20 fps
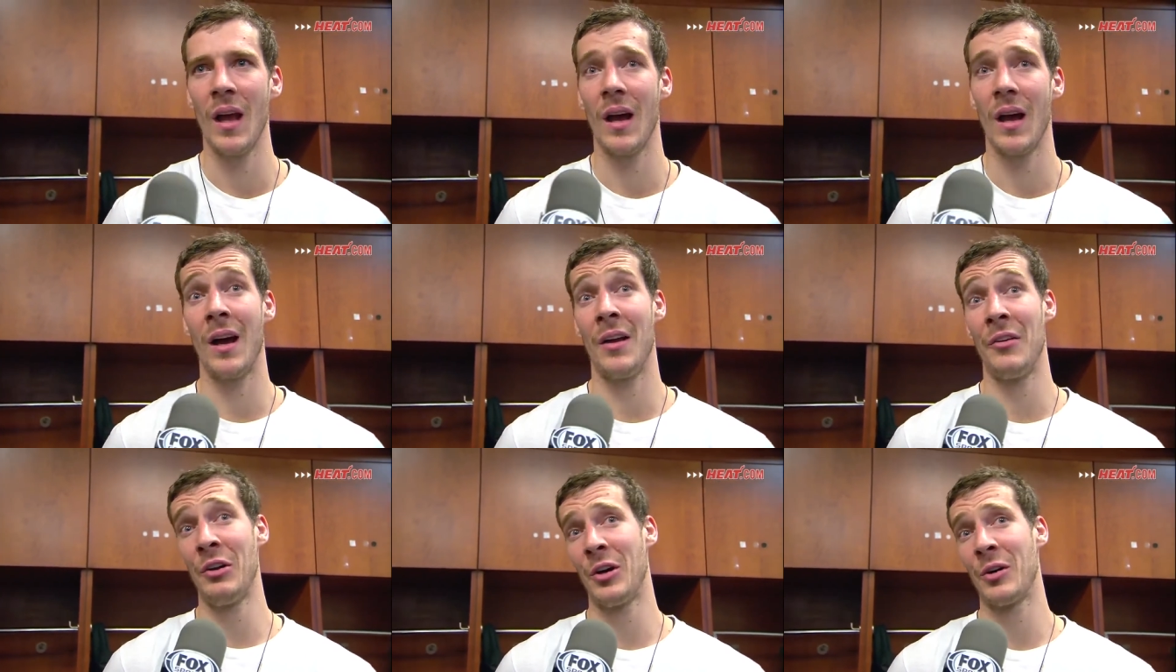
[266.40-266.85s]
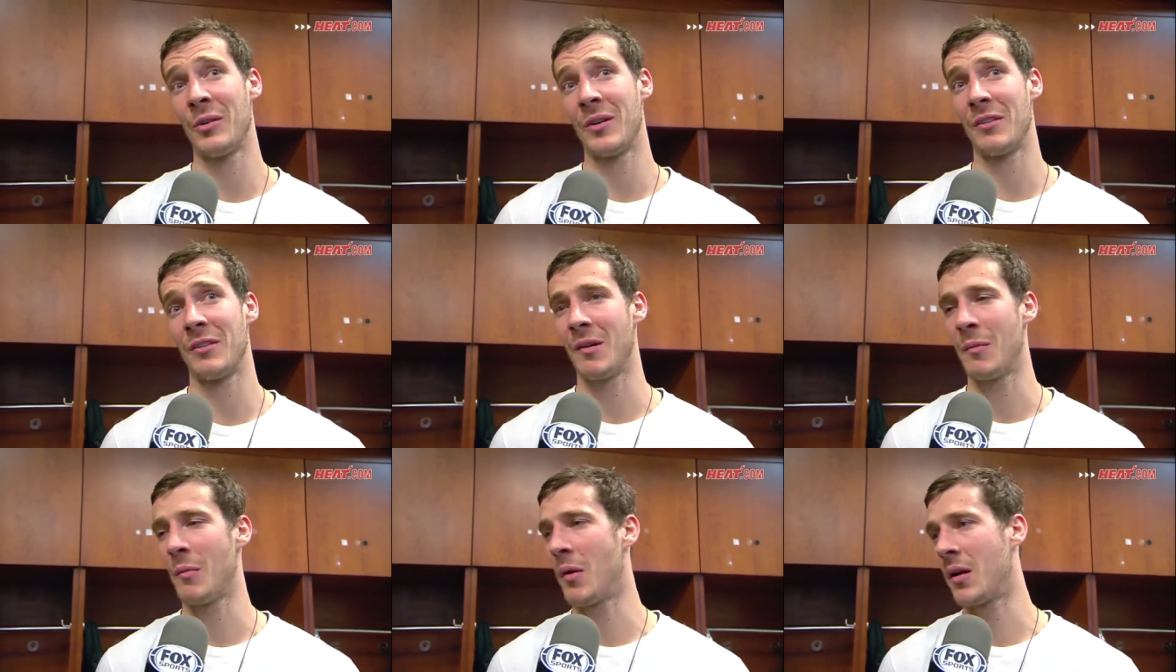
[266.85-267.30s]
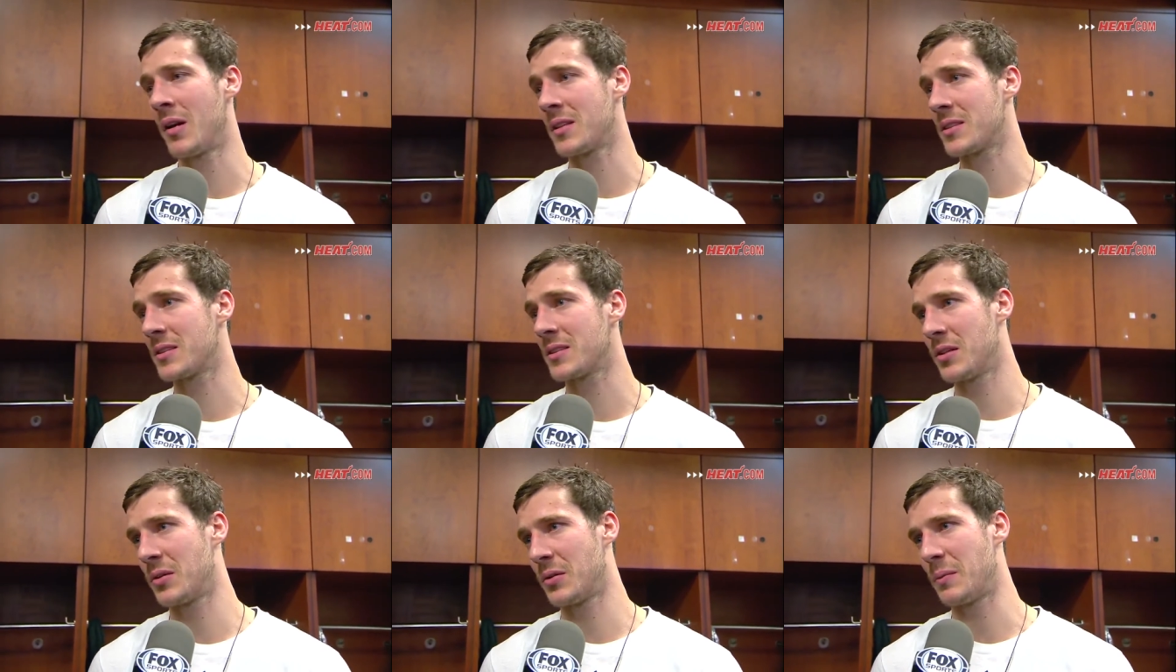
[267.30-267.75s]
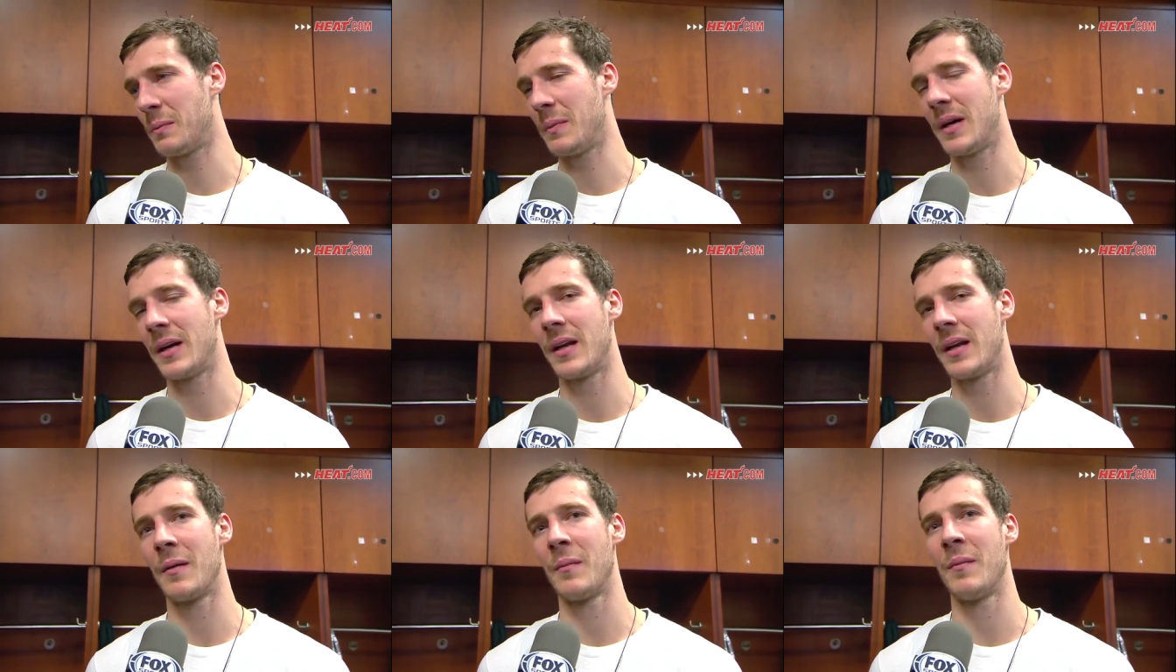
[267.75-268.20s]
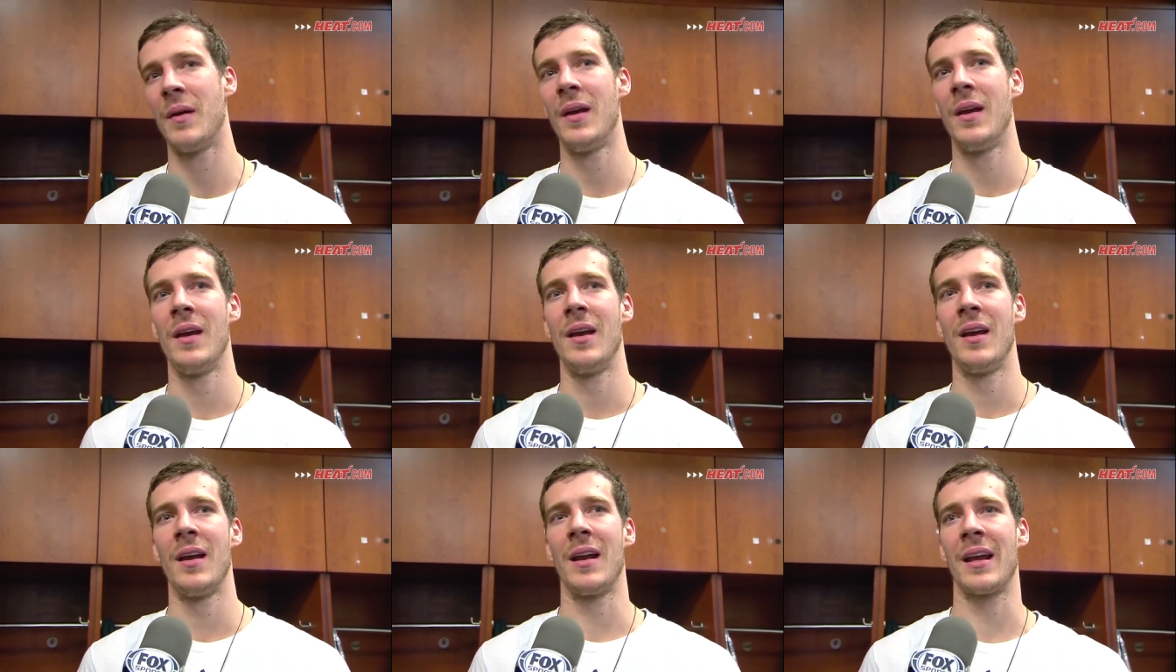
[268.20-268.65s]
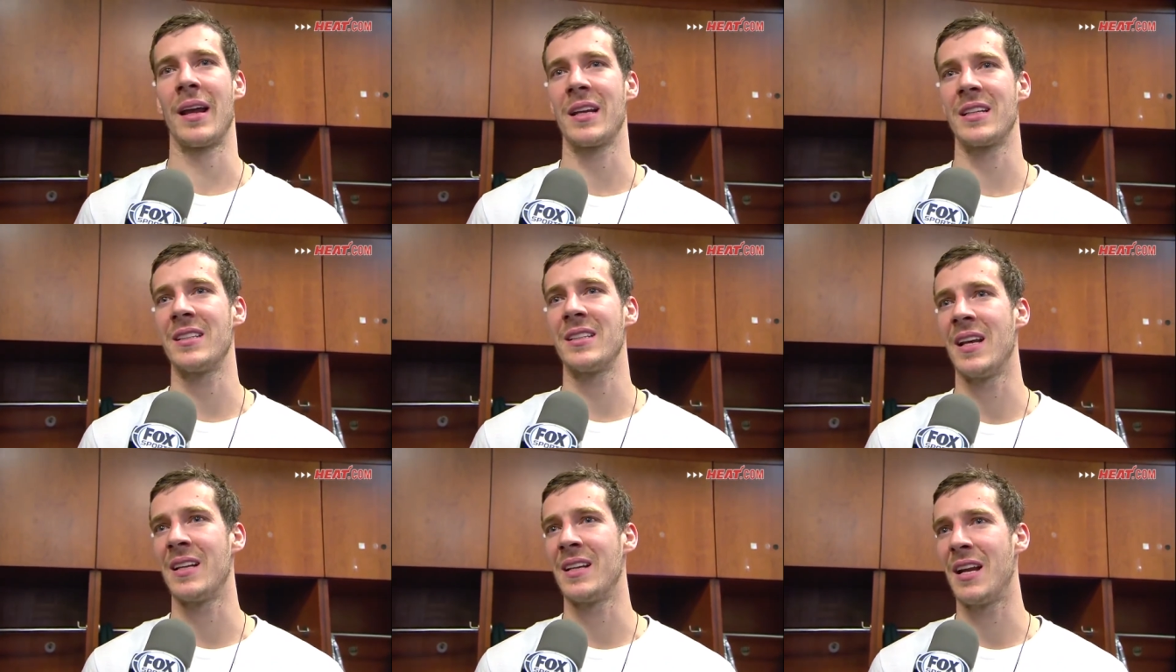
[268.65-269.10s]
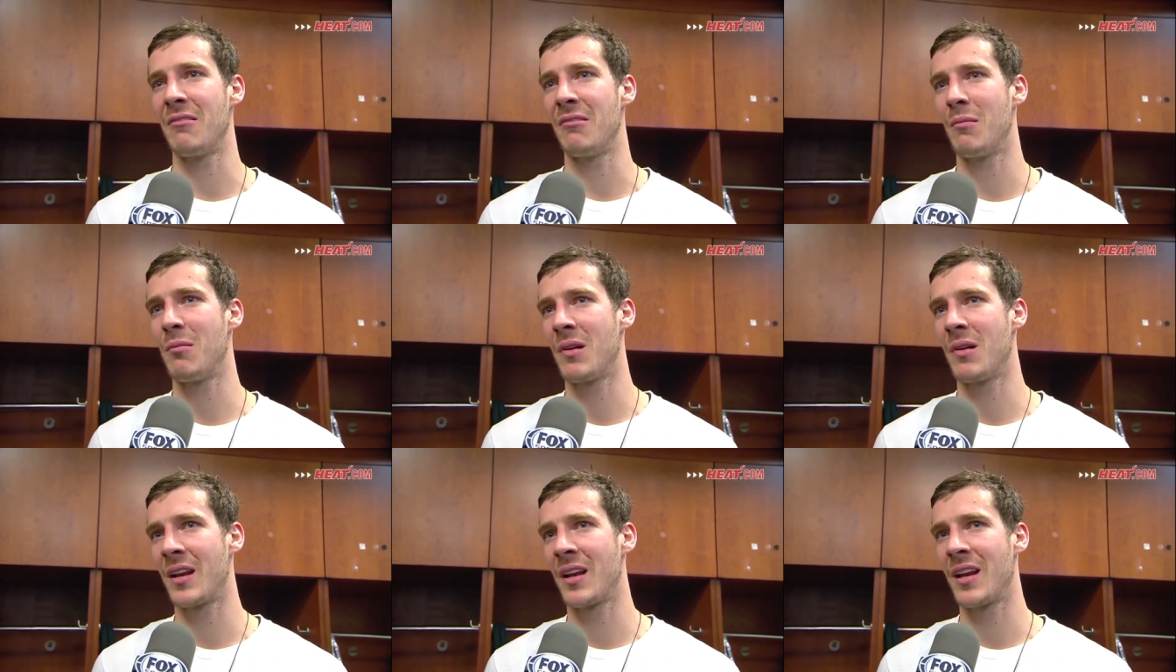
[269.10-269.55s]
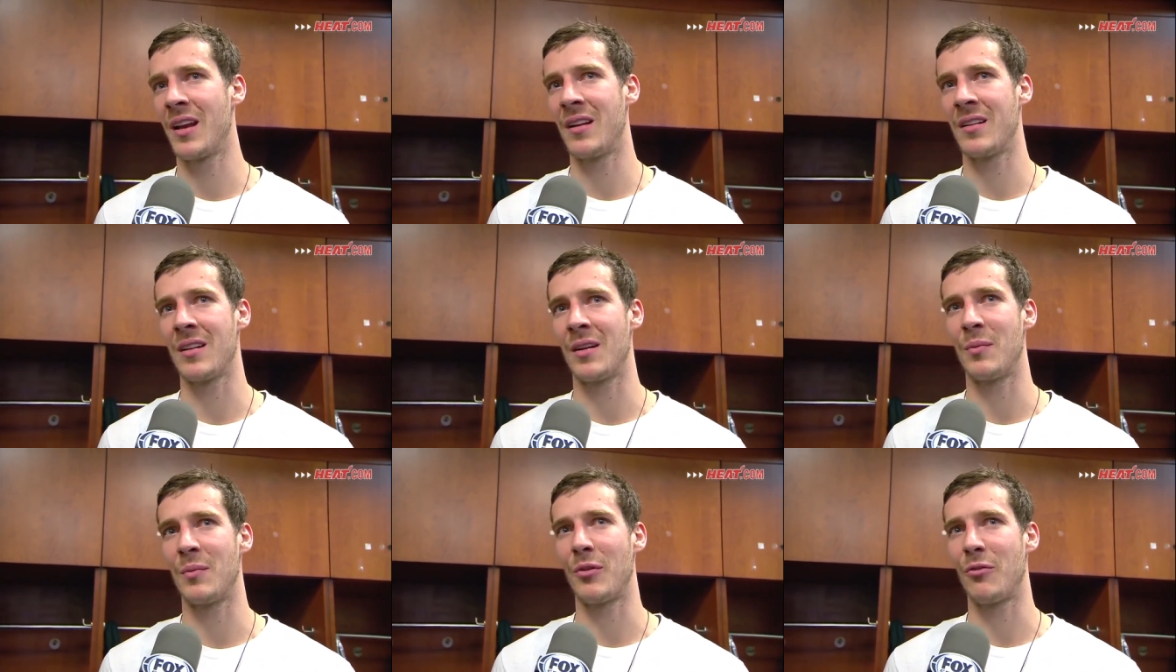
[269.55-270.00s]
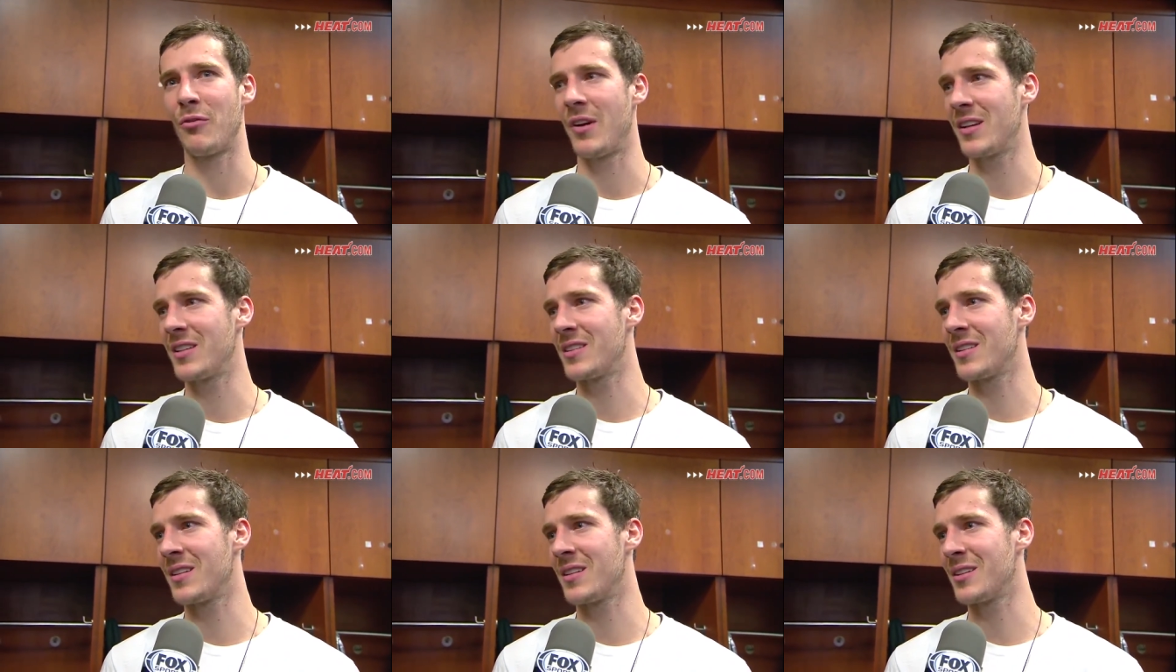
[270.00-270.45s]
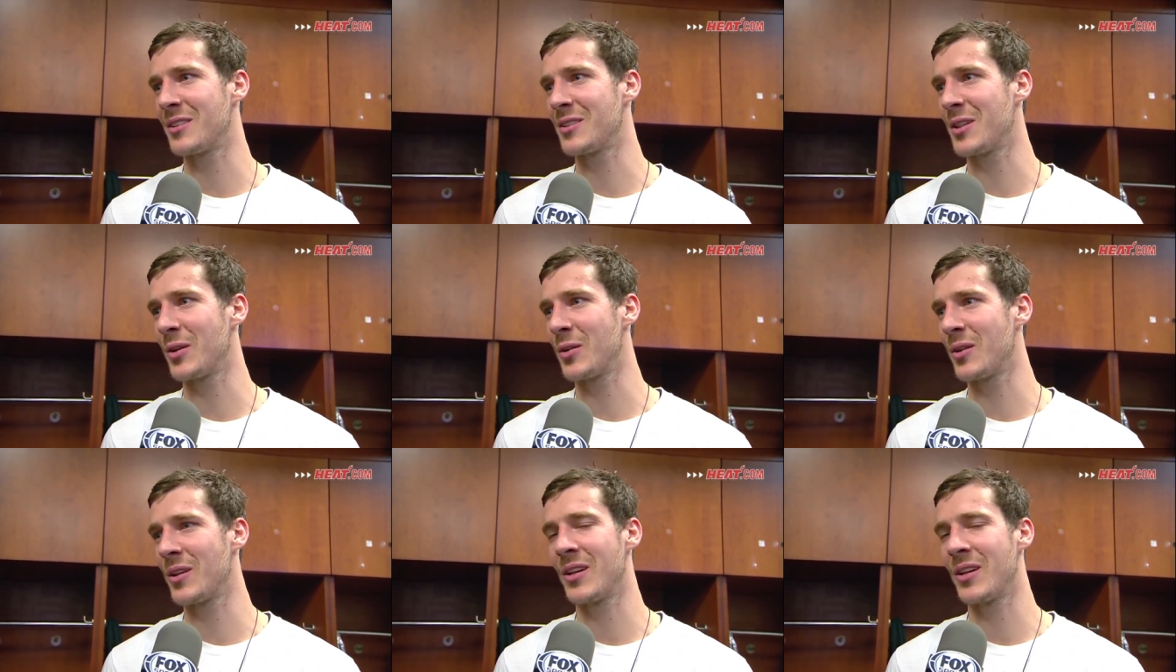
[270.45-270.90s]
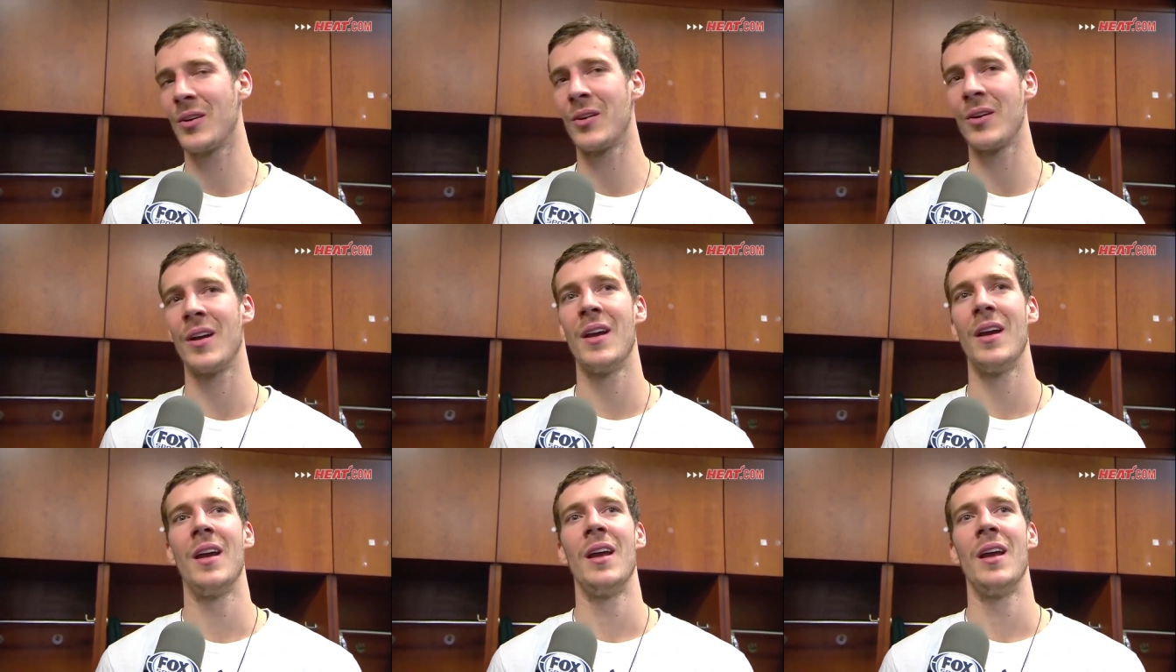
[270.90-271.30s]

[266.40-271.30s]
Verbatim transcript: Uh, no, if I'm honest, no. But um, like I said, everybody here is a professional, so, you know,